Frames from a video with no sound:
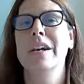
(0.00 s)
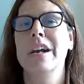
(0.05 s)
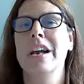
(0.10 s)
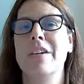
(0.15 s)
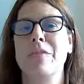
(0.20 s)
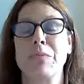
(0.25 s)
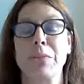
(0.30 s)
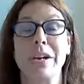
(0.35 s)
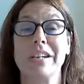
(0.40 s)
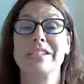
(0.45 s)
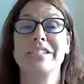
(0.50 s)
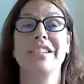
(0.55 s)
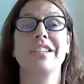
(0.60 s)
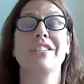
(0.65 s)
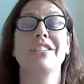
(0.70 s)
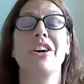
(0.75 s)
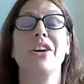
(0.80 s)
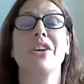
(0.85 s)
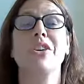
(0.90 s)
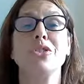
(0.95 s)
If President
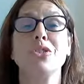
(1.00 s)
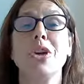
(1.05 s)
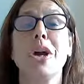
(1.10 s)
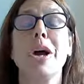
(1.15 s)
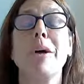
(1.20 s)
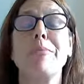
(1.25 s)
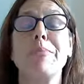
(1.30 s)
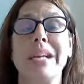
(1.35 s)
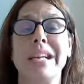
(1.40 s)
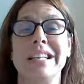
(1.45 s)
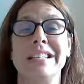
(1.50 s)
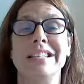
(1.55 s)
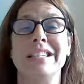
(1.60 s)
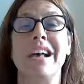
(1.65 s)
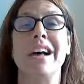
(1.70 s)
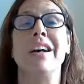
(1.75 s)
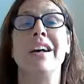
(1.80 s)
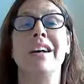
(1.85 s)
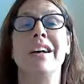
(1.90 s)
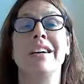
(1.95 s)
Donald Trump is
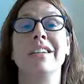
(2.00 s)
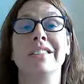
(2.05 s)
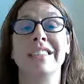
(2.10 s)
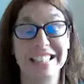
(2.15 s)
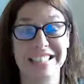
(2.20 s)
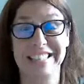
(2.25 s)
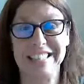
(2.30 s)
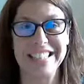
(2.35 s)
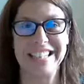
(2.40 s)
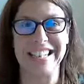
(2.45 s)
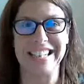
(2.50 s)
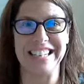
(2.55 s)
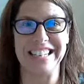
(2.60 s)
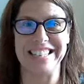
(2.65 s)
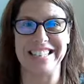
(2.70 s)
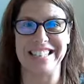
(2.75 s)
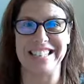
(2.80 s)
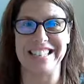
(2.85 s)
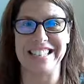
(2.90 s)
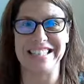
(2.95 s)
listening
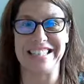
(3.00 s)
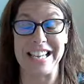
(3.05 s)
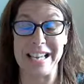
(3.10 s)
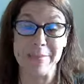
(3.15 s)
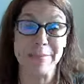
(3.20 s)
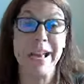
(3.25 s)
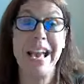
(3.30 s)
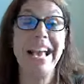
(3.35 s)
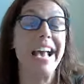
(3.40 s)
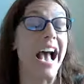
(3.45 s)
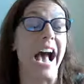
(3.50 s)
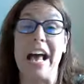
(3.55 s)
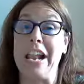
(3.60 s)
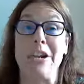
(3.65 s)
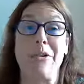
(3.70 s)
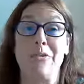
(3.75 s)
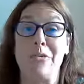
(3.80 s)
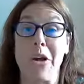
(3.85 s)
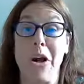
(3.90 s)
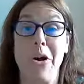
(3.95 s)
to this, he may, I
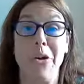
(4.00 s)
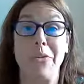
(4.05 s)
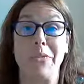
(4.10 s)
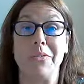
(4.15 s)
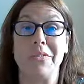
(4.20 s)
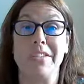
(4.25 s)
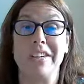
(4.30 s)
don't know.